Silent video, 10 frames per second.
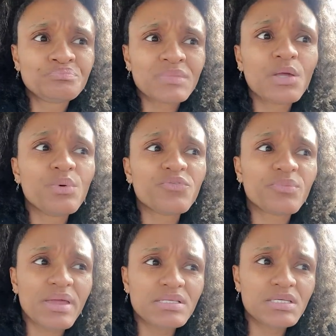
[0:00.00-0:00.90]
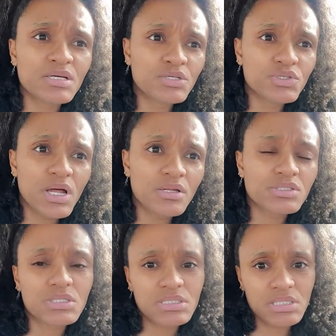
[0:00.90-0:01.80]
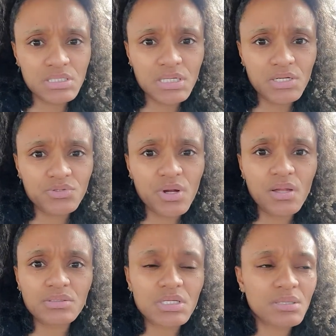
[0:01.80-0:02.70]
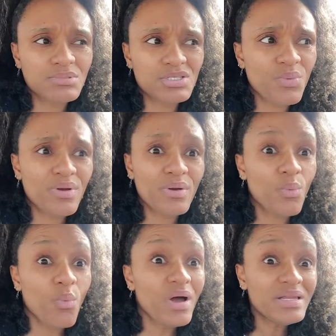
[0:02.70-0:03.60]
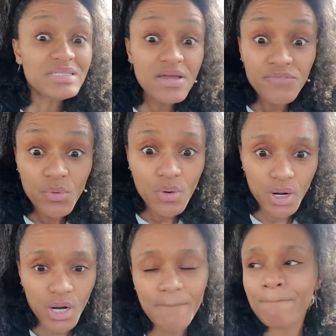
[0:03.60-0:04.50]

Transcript: It went from $1,800 to $1,600, and I'm just wondering, what is that for?